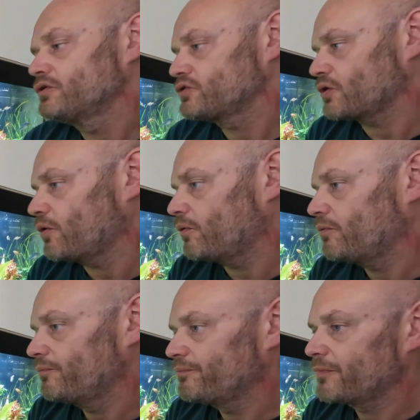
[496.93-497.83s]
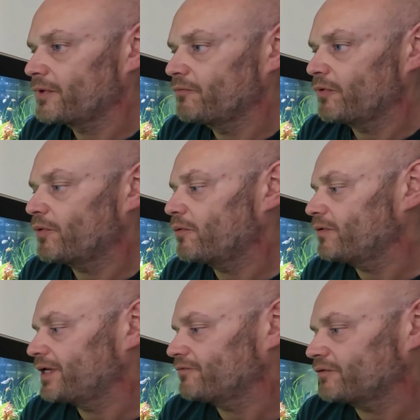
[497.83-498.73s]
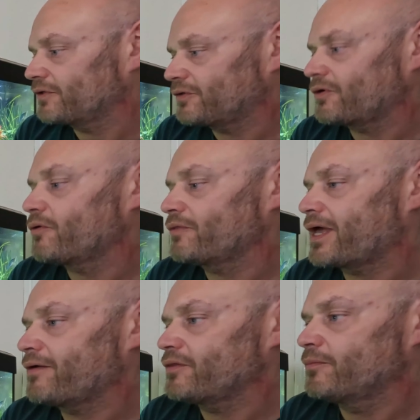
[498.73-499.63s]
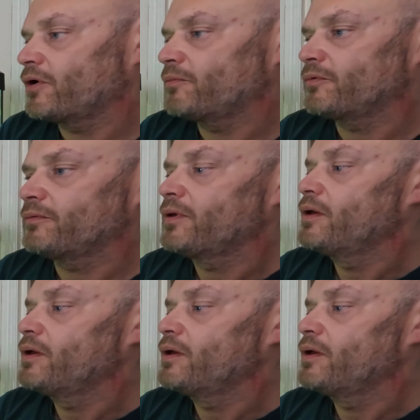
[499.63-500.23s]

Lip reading: so we won't even go there at the moment.